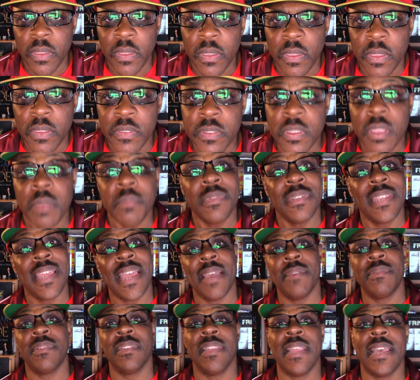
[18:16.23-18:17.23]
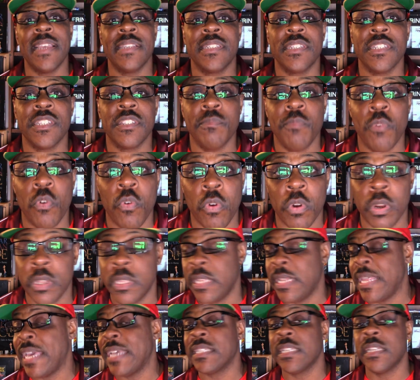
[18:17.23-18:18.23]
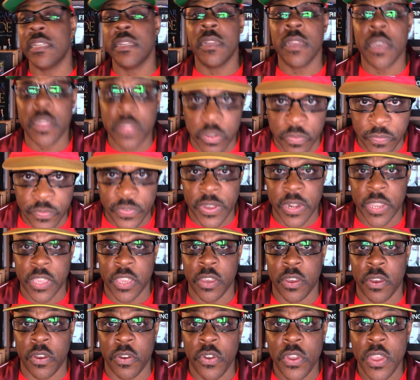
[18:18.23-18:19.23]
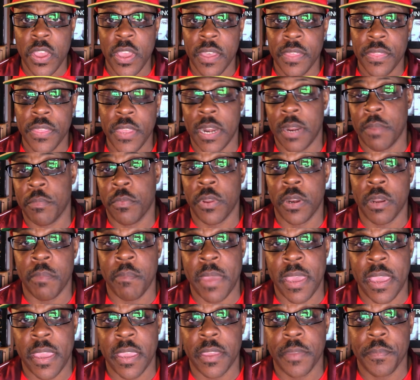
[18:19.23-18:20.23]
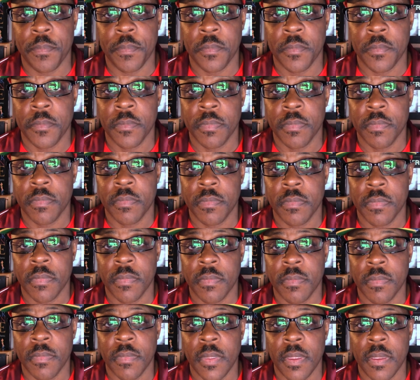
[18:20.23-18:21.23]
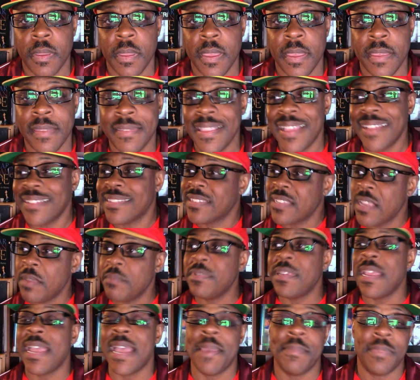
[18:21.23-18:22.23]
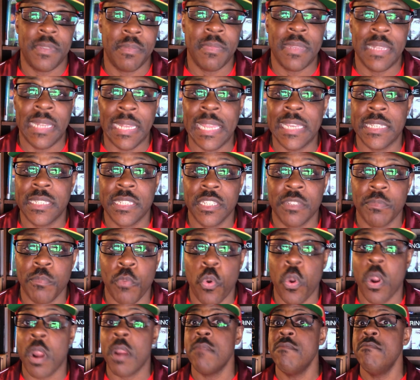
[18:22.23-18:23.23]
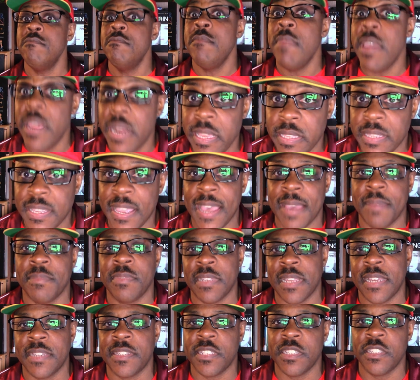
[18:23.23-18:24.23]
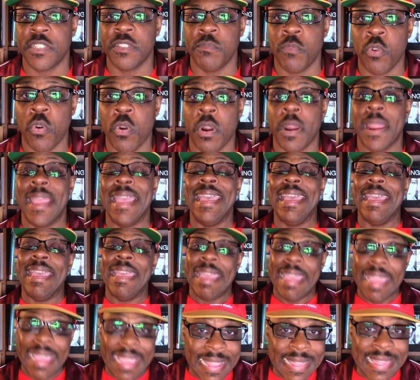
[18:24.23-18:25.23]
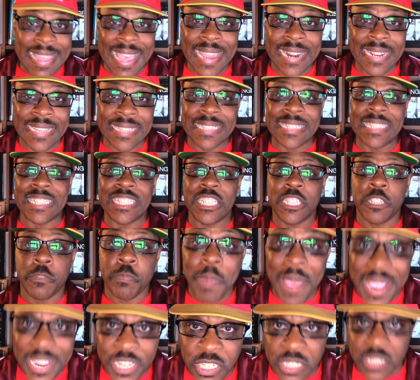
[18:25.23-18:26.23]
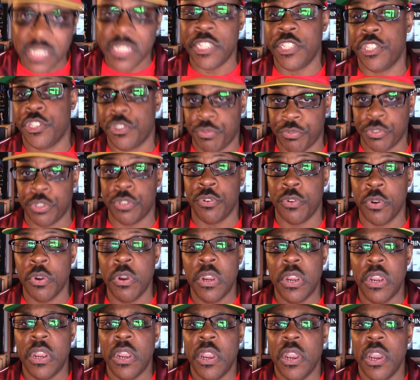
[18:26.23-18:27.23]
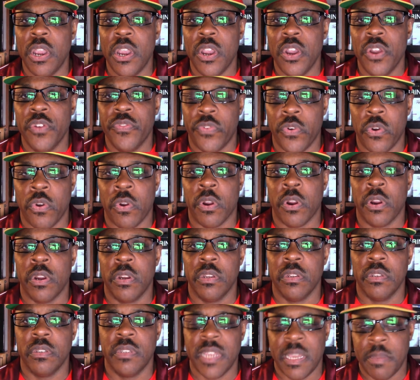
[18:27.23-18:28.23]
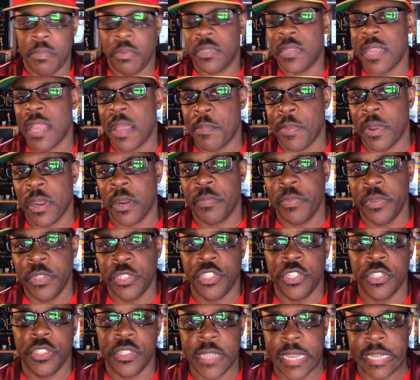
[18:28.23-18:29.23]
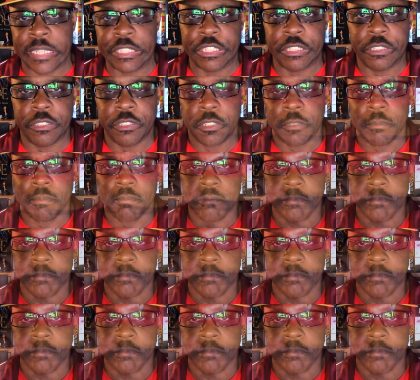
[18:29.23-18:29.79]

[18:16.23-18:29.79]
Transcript: Sometimes less is more. Now, that's another video that I'm going to make. It's not sometimes less is more, many times less is more. And that is especially true for tabletop RPG sessions.